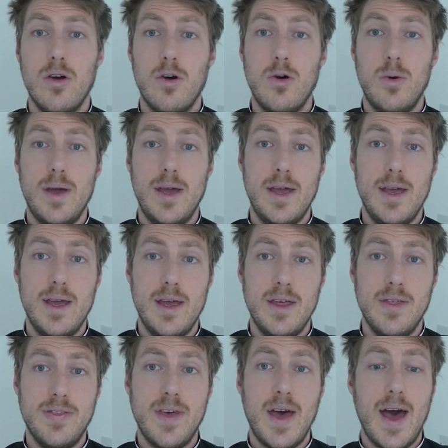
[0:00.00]

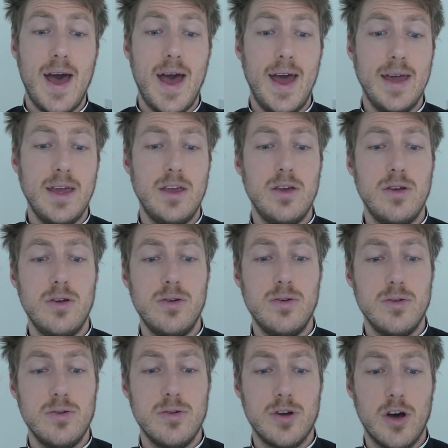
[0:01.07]
We thank
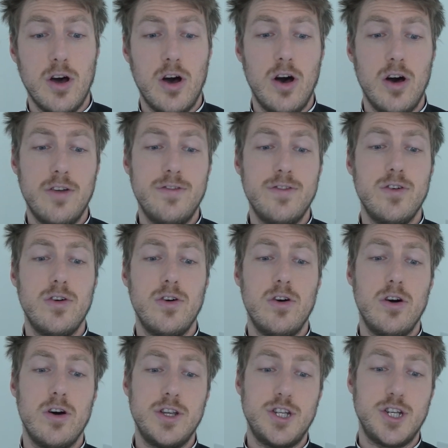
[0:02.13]
you, God,
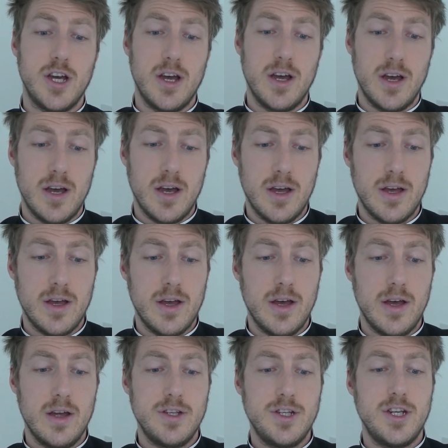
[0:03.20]
for
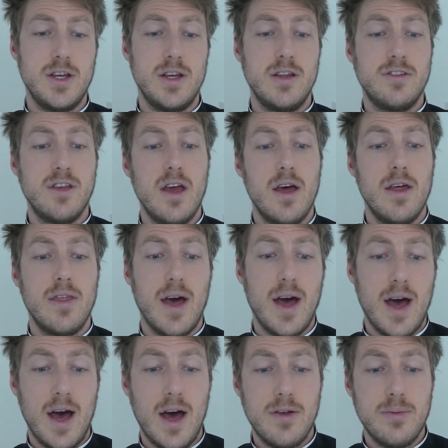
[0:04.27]
churches
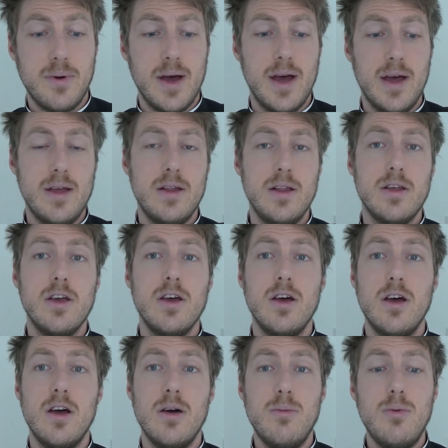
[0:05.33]
that
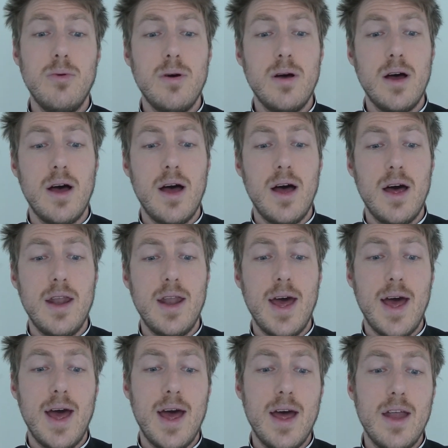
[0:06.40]
welcome one
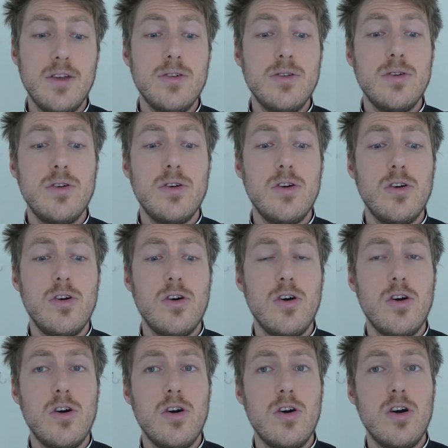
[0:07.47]
and
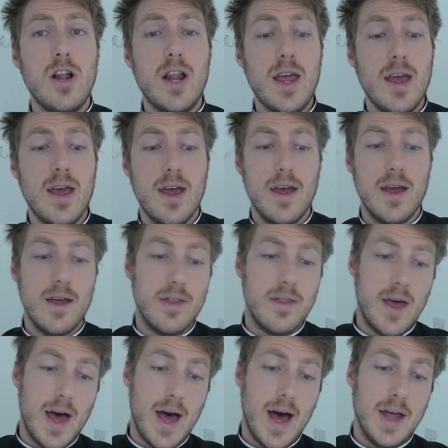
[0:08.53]
all,
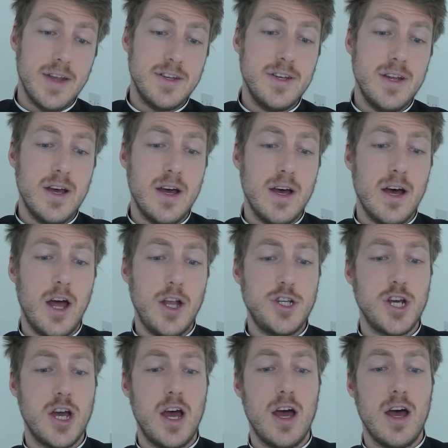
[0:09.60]
that
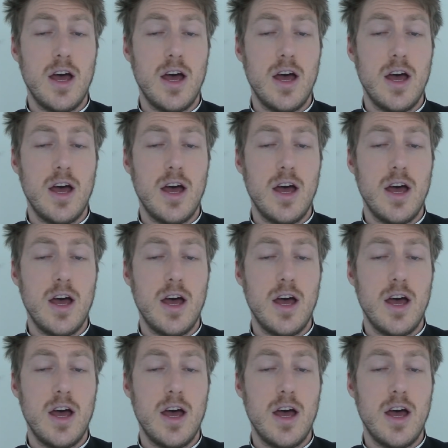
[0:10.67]
nurture